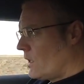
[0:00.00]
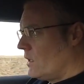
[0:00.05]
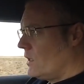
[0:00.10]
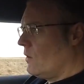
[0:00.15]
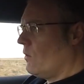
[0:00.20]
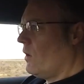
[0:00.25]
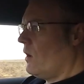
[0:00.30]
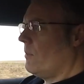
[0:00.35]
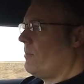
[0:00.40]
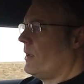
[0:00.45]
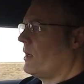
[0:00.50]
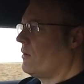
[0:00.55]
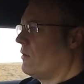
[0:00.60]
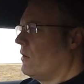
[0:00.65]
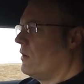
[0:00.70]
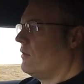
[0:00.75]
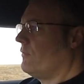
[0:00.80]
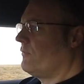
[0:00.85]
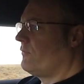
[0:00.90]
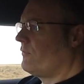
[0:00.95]
you're better
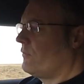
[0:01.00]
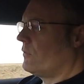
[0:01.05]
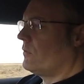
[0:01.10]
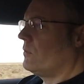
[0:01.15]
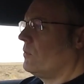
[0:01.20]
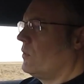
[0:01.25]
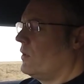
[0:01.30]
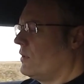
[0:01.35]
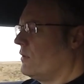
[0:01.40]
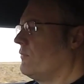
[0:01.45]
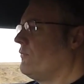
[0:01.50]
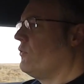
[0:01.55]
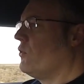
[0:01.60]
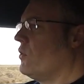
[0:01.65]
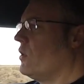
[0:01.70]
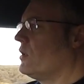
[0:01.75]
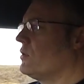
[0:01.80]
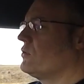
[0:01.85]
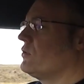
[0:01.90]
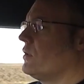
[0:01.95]
off with a
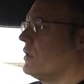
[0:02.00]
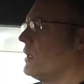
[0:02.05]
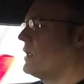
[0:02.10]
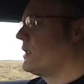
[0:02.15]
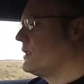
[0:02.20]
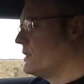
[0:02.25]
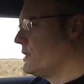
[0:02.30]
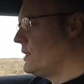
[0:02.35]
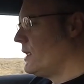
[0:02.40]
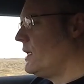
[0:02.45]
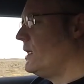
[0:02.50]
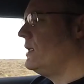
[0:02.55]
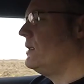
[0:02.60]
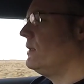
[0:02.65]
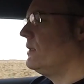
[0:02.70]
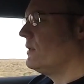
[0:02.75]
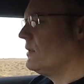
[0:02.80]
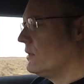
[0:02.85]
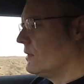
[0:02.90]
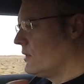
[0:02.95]
400. I can see
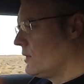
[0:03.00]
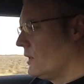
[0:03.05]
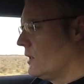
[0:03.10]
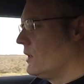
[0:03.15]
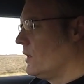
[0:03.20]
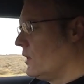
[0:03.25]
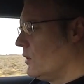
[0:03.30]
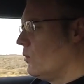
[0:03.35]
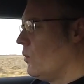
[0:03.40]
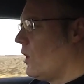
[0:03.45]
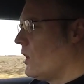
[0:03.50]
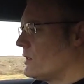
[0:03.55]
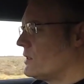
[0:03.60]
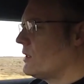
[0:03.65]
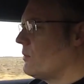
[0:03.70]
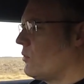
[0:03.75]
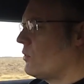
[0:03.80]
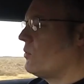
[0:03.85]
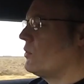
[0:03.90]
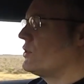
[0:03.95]
why
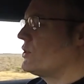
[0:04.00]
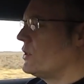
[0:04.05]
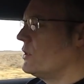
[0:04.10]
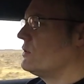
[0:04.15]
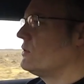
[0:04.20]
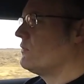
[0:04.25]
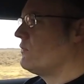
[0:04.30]
someone would choose a